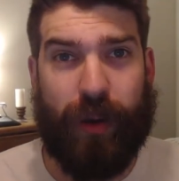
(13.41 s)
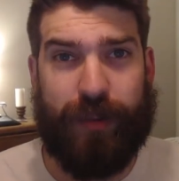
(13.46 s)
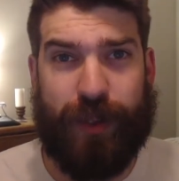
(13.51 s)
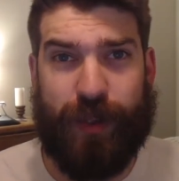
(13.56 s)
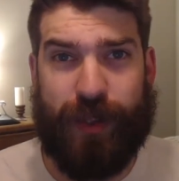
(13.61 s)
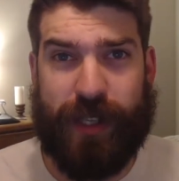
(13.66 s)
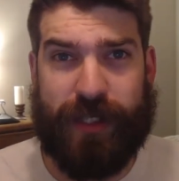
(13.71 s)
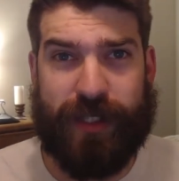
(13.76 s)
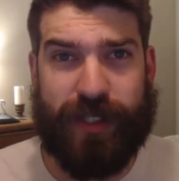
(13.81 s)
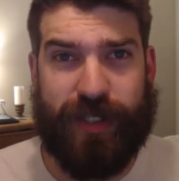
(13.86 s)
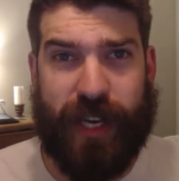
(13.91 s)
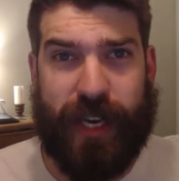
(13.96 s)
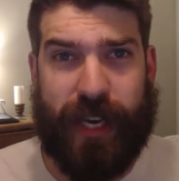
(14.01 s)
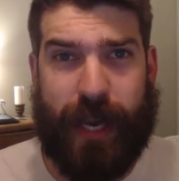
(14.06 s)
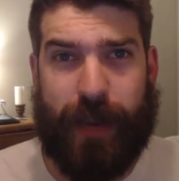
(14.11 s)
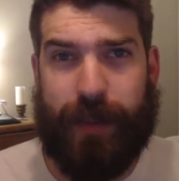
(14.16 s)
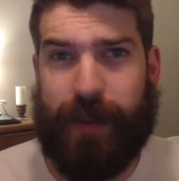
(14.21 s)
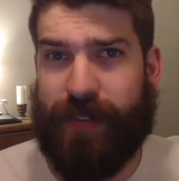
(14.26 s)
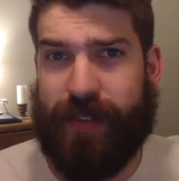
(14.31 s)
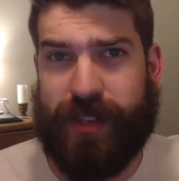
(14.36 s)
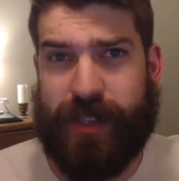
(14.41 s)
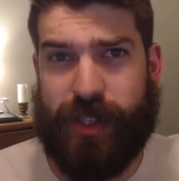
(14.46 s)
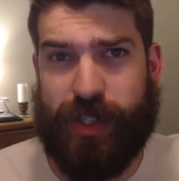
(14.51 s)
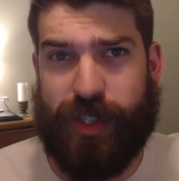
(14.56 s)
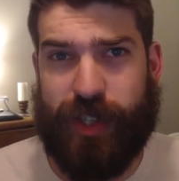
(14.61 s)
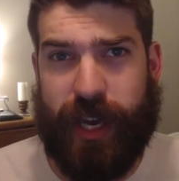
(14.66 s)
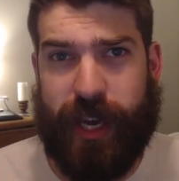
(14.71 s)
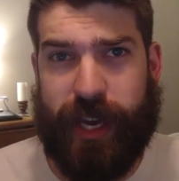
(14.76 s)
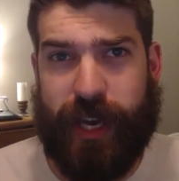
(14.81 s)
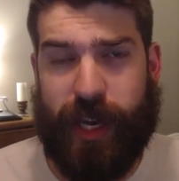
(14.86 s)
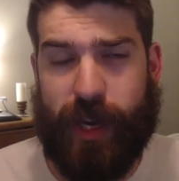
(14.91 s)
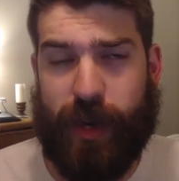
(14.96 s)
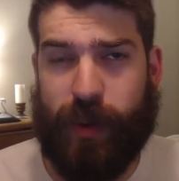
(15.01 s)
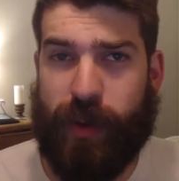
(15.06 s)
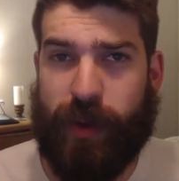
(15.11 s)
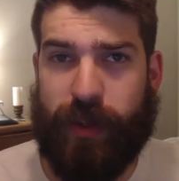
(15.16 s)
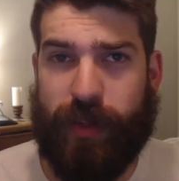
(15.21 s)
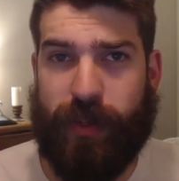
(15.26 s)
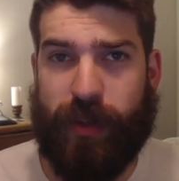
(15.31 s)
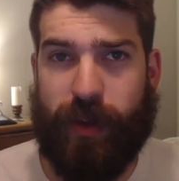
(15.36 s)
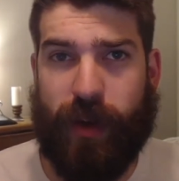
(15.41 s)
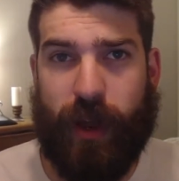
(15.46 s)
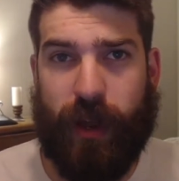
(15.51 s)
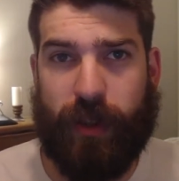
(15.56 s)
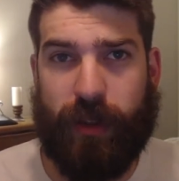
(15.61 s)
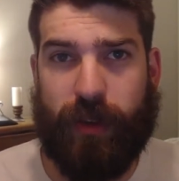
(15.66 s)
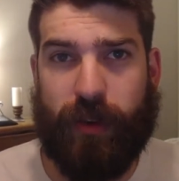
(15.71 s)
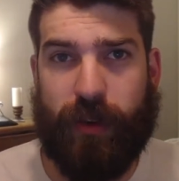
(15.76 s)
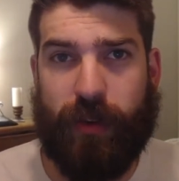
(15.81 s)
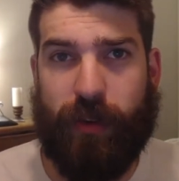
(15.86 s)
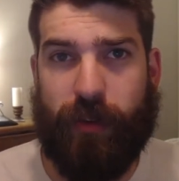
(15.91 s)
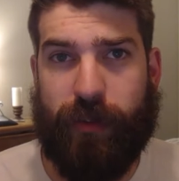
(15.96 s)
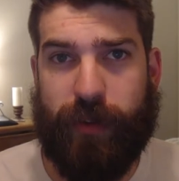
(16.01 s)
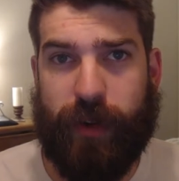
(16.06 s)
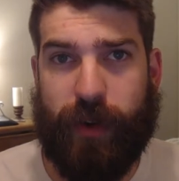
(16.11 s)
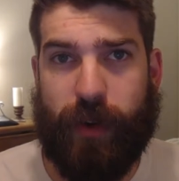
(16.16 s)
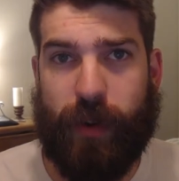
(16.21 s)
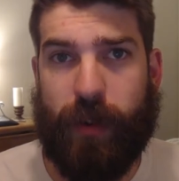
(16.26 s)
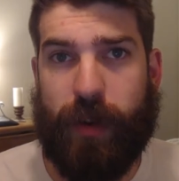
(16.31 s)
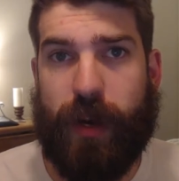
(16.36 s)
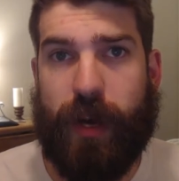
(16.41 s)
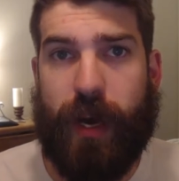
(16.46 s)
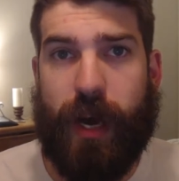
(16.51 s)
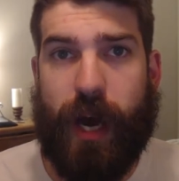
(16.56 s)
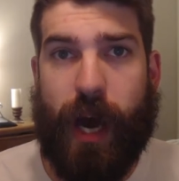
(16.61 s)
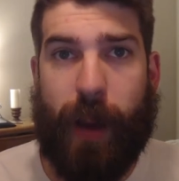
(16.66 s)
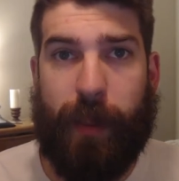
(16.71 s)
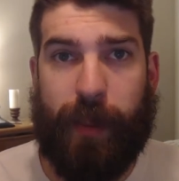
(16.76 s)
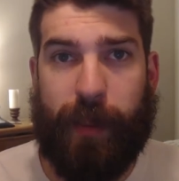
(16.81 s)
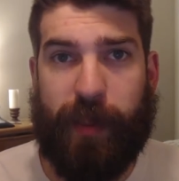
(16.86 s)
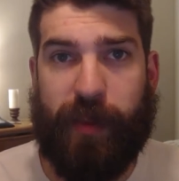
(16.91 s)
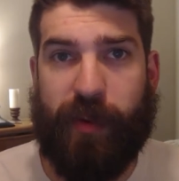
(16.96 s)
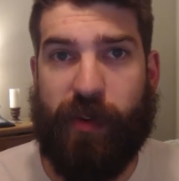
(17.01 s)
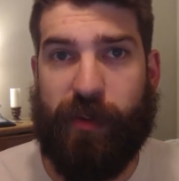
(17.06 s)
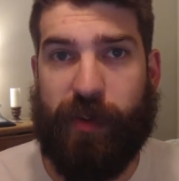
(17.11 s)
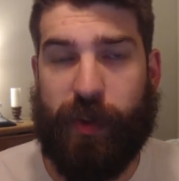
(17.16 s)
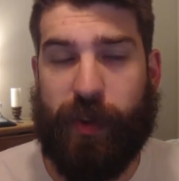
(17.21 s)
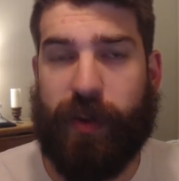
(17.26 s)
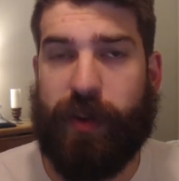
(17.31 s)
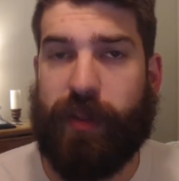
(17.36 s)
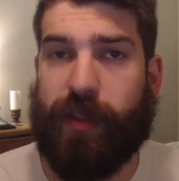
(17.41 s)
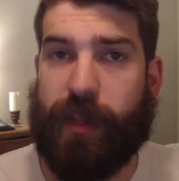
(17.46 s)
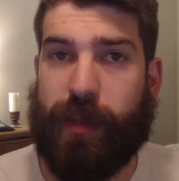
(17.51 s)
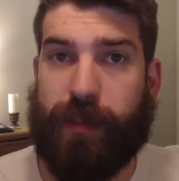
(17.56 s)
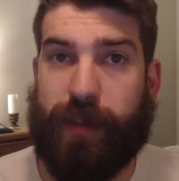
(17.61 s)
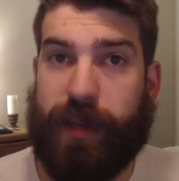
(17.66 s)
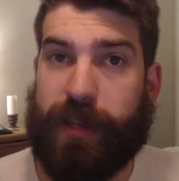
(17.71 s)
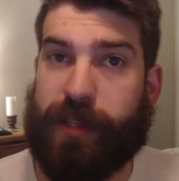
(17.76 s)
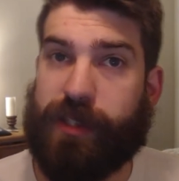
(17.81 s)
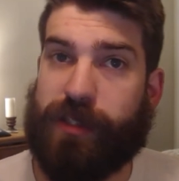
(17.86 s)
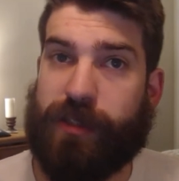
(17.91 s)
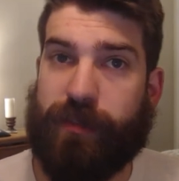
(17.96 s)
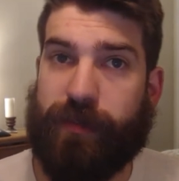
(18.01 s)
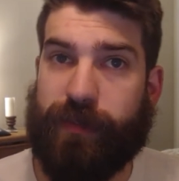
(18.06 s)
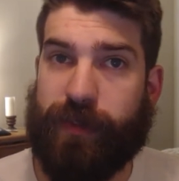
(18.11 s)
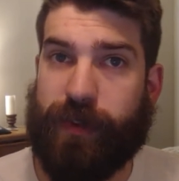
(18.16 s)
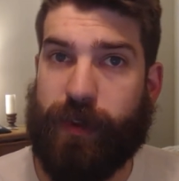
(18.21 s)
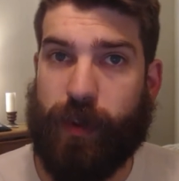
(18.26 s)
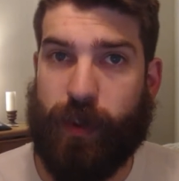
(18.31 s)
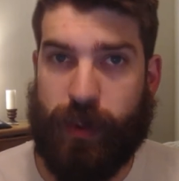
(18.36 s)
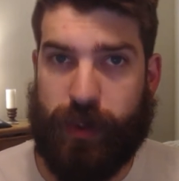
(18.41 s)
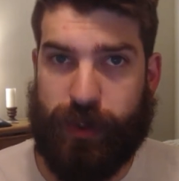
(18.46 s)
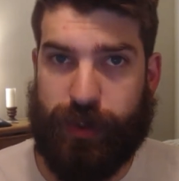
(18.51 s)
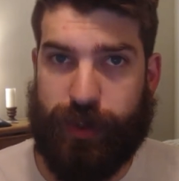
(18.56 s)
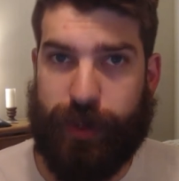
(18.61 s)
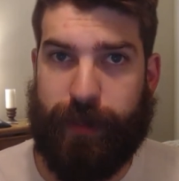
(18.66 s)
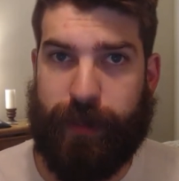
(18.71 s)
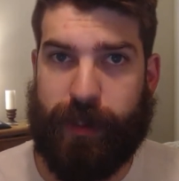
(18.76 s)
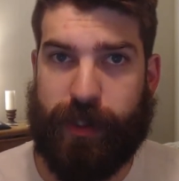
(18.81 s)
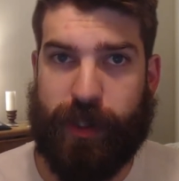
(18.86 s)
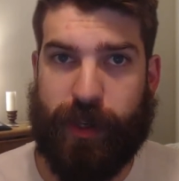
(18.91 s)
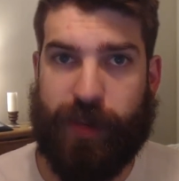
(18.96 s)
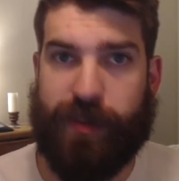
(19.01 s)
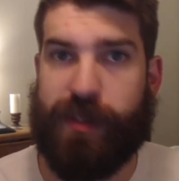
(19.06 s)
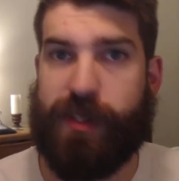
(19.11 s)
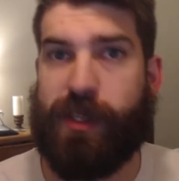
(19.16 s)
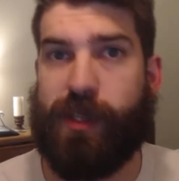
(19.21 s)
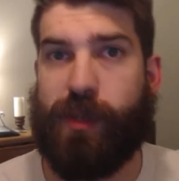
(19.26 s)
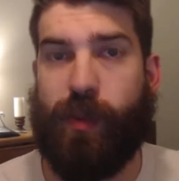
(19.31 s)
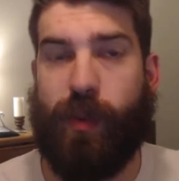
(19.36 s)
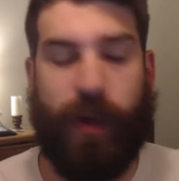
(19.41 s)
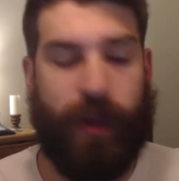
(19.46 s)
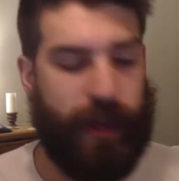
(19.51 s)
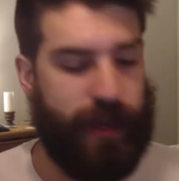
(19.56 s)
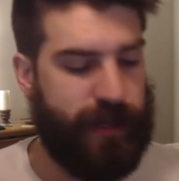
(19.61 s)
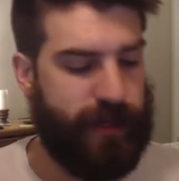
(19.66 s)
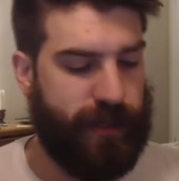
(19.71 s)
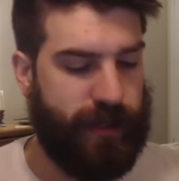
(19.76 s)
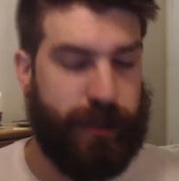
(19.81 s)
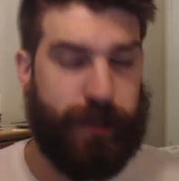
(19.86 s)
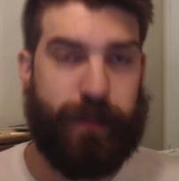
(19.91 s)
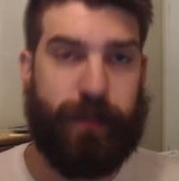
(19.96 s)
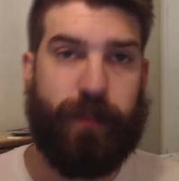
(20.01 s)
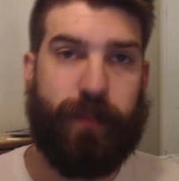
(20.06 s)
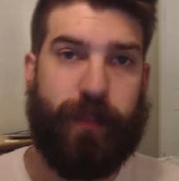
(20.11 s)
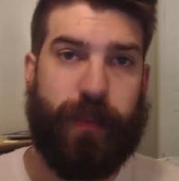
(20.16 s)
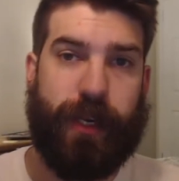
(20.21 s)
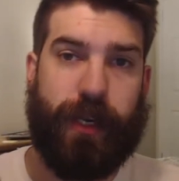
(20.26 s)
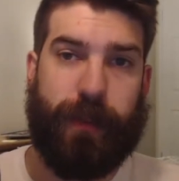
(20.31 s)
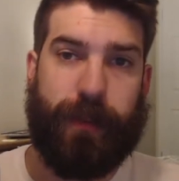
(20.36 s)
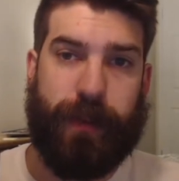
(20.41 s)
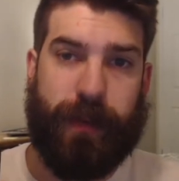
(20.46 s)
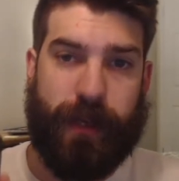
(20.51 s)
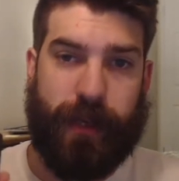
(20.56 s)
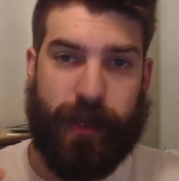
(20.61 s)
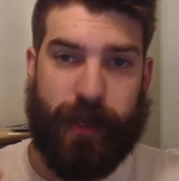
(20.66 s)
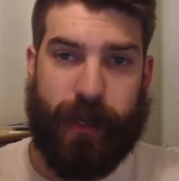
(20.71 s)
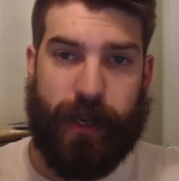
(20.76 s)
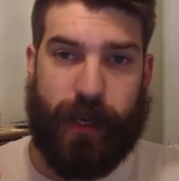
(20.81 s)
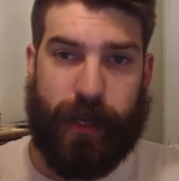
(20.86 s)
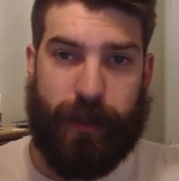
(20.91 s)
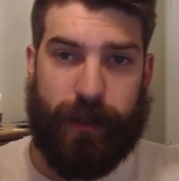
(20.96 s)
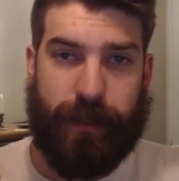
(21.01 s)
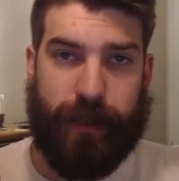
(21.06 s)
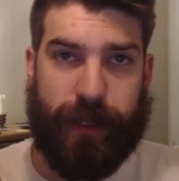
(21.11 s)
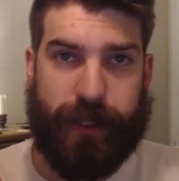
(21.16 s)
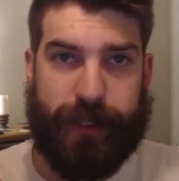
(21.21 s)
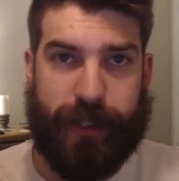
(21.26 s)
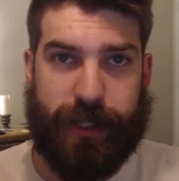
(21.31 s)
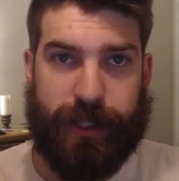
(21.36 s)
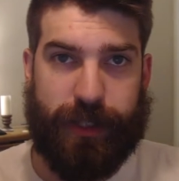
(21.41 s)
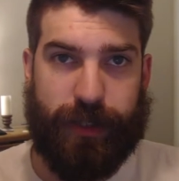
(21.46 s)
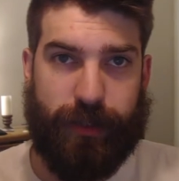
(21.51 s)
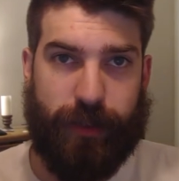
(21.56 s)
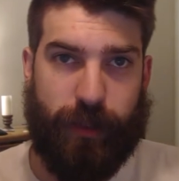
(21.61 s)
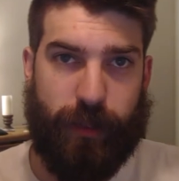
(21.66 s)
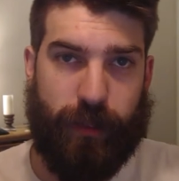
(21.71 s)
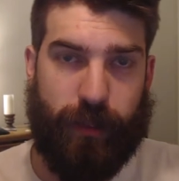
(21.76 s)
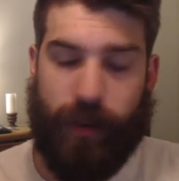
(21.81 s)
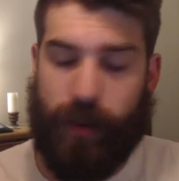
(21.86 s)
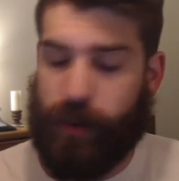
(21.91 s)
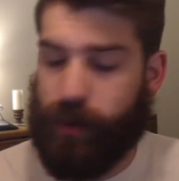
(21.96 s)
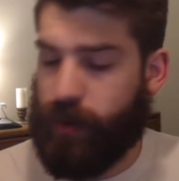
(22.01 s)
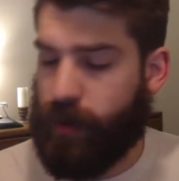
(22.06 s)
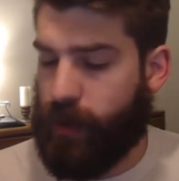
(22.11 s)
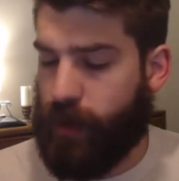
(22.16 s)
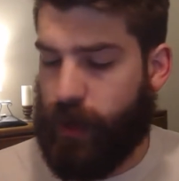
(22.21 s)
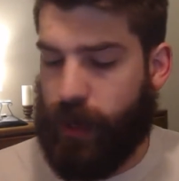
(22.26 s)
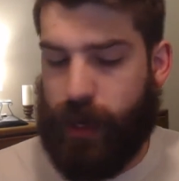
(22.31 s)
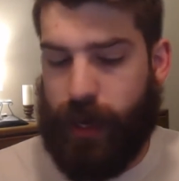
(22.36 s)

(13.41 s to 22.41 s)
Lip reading: Welcome to Desert Giant Gaming. This is Jake here with a little review. I'm going to be reviewing the PlayStation Vue streaming service as well as the PDP PlayStation Remote.